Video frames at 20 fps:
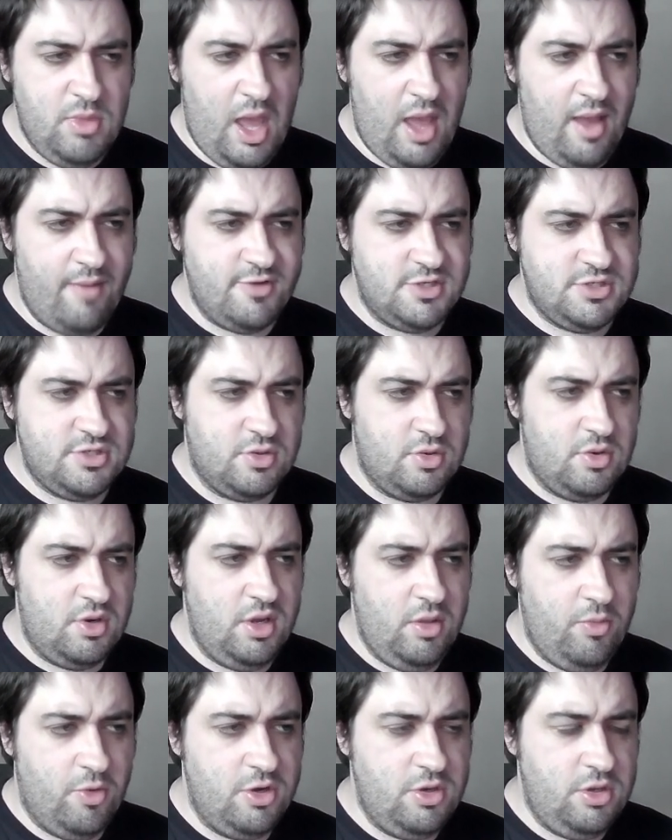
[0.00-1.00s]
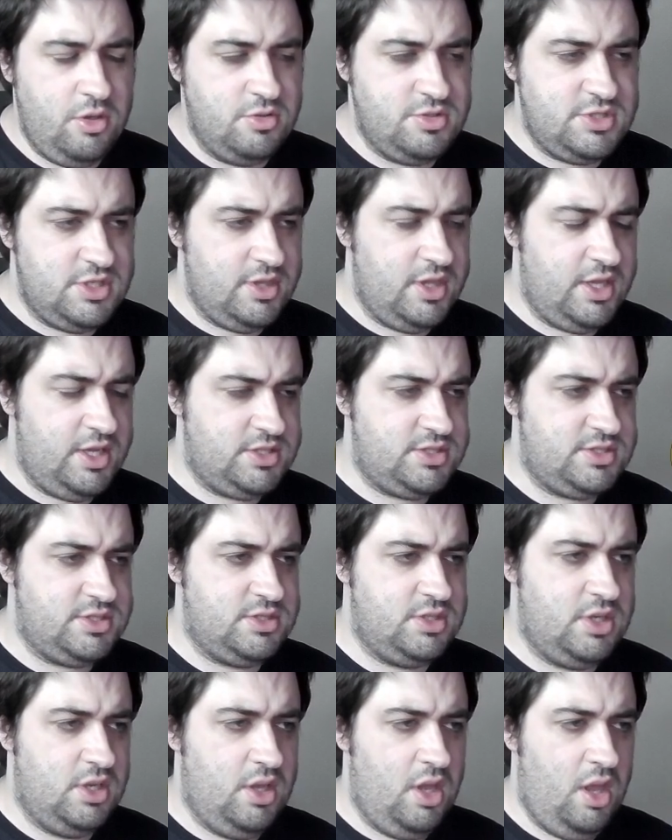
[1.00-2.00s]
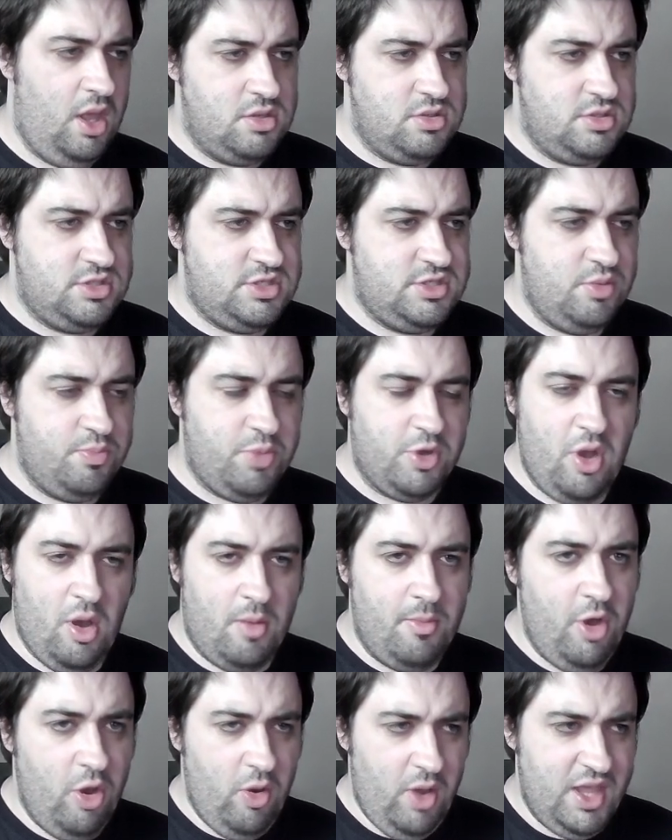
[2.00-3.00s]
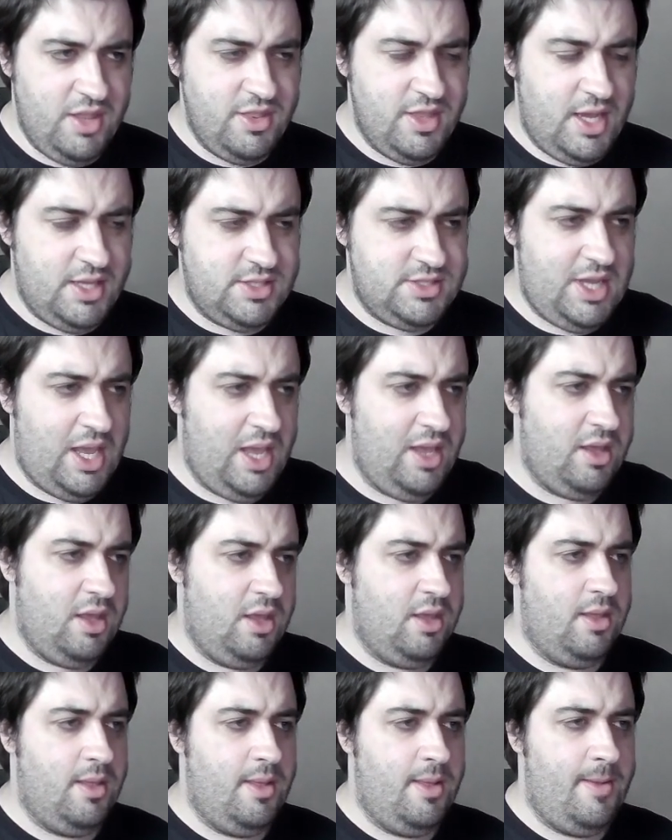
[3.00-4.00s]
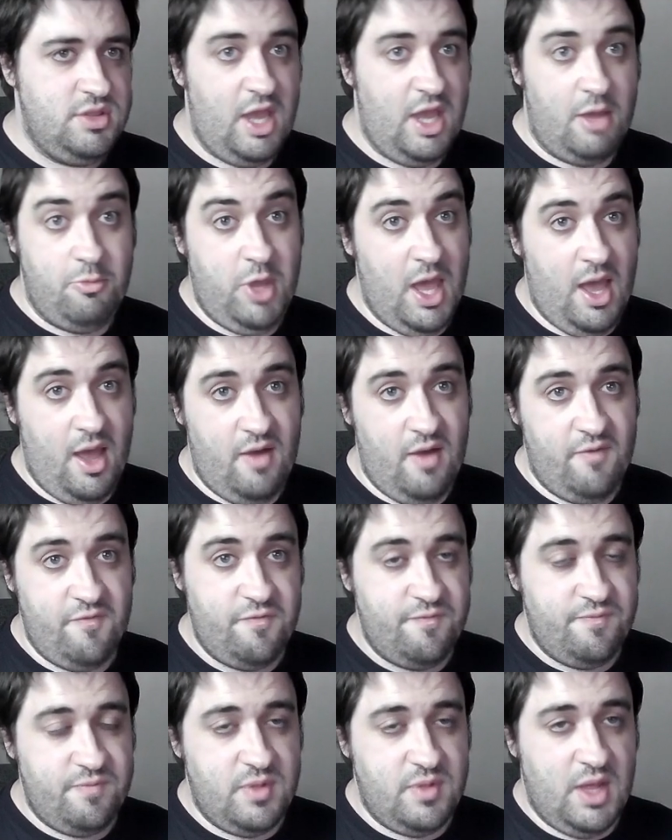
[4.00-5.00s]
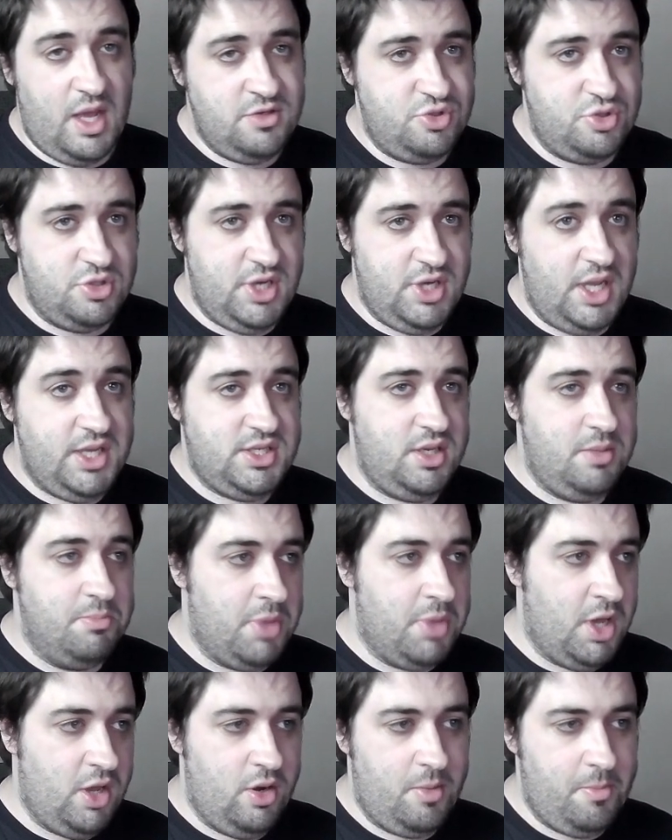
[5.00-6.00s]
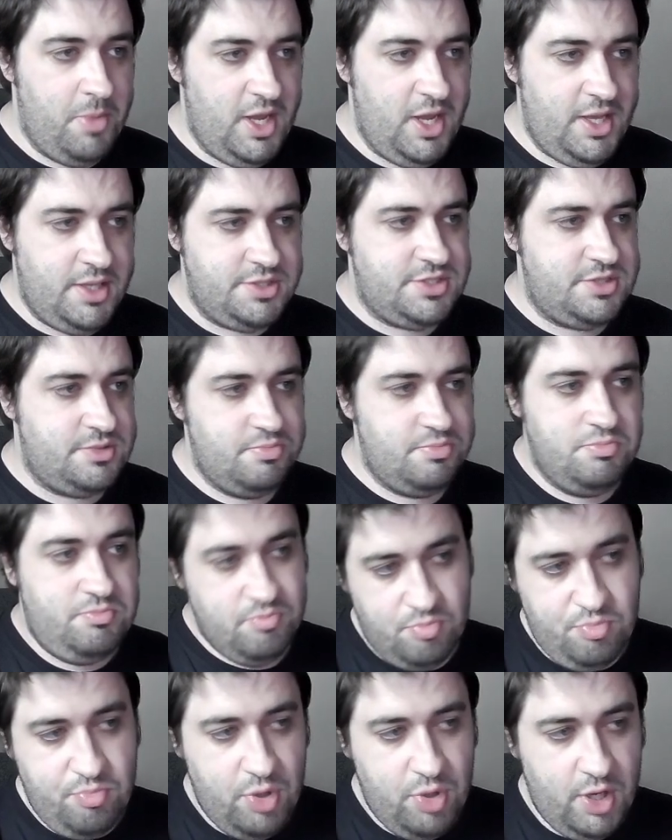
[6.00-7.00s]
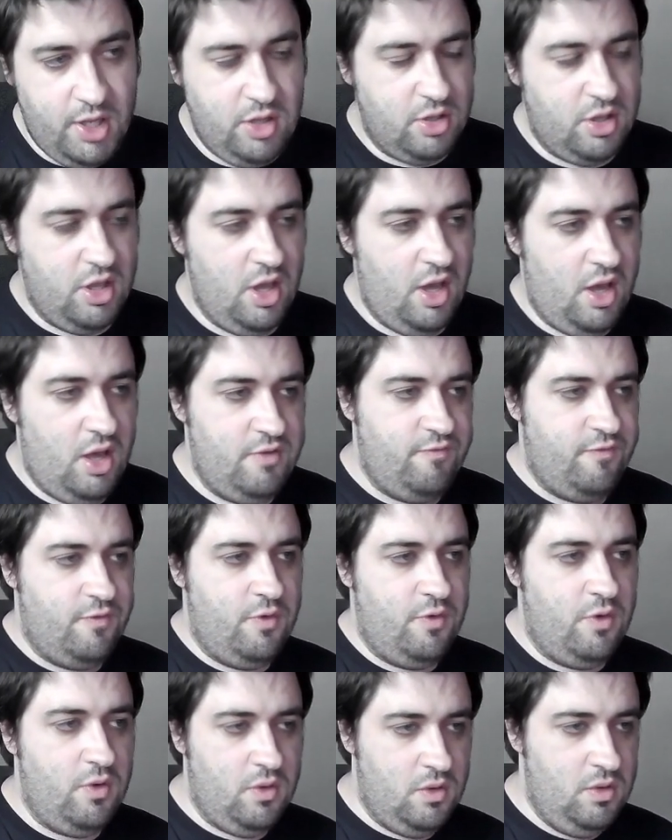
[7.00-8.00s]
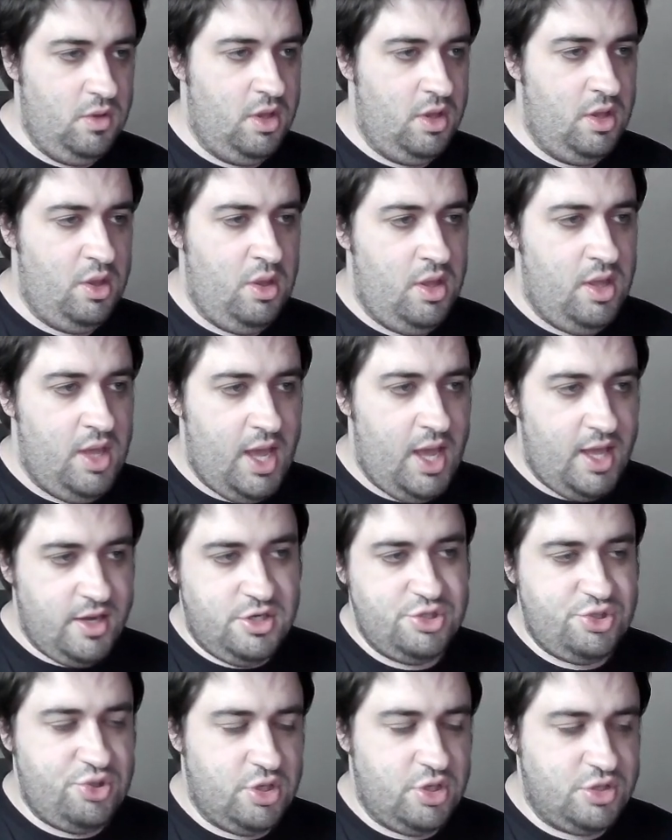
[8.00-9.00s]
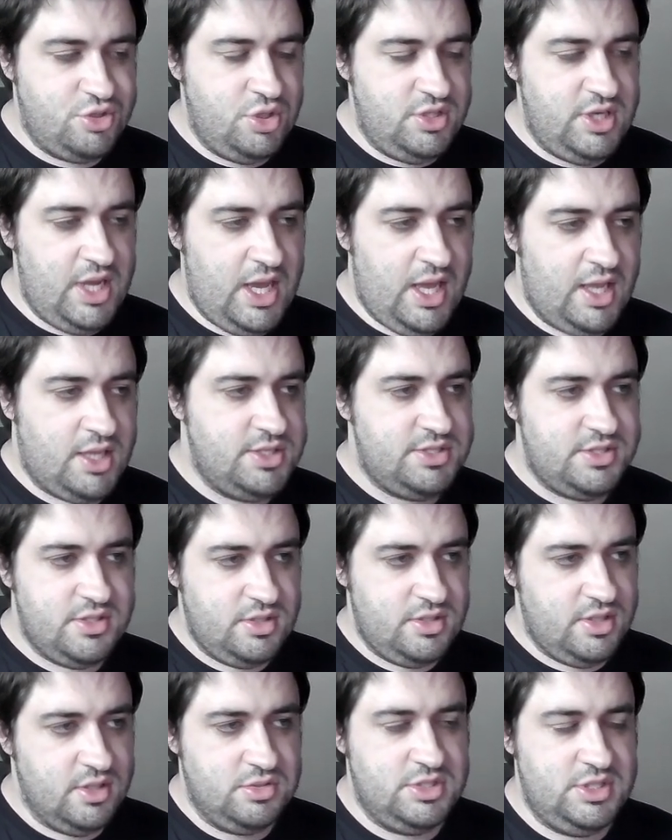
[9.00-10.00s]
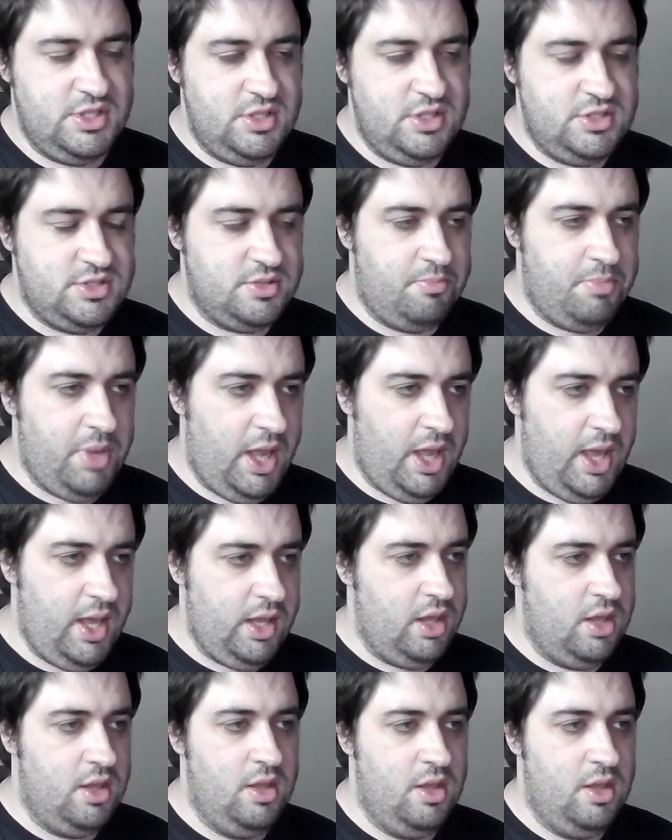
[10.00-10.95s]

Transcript: ever saw anyone using this super combo in that deck. Then we have Android 18 Bionic Blitz. Pretty good card for hand destruction decks. Still see some play